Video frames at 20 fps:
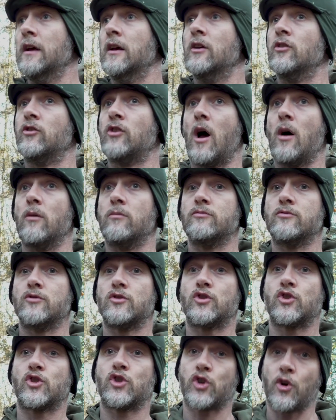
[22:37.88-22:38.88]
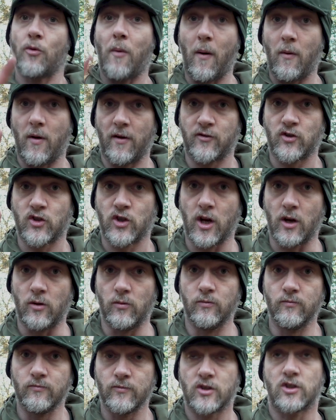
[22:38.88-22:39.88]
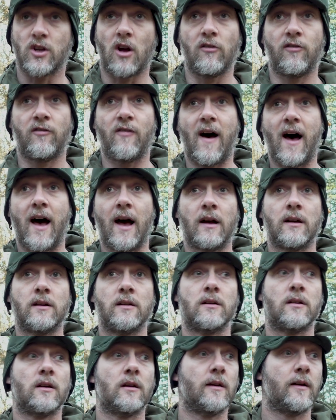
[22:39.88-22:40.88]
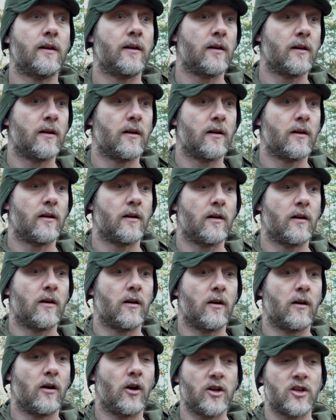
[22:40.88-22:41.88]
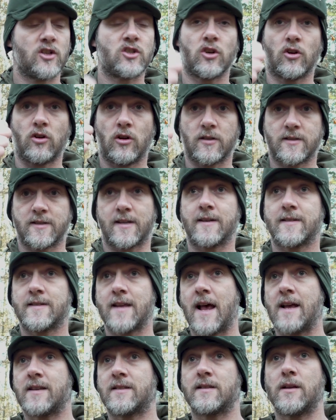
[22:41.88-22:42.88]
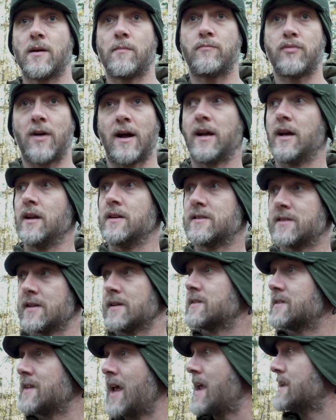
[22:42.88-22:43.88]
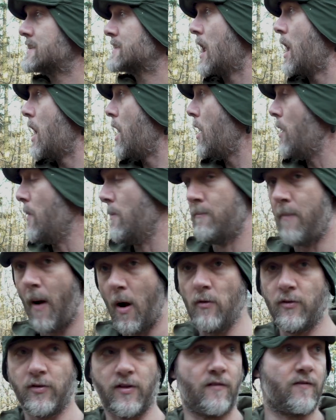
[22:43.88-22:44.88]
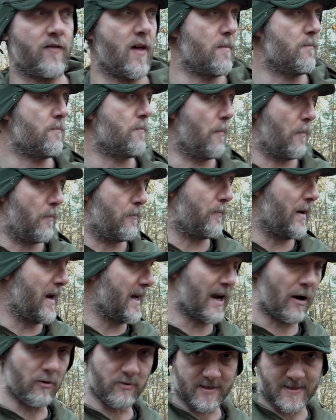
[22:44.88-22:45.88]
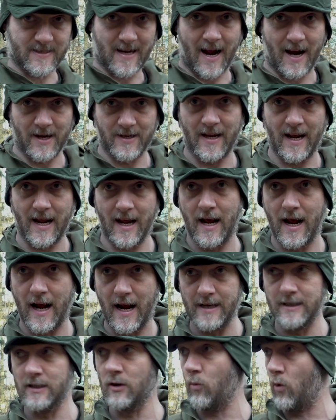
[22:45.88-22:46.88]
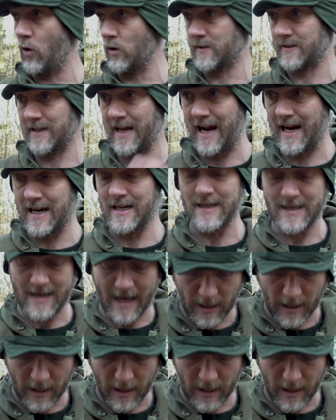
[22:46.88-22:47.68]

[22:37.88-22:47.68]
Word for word: So, two out of two so far Honeysuckle success, bracken success, both of them being outside here in the woods, in the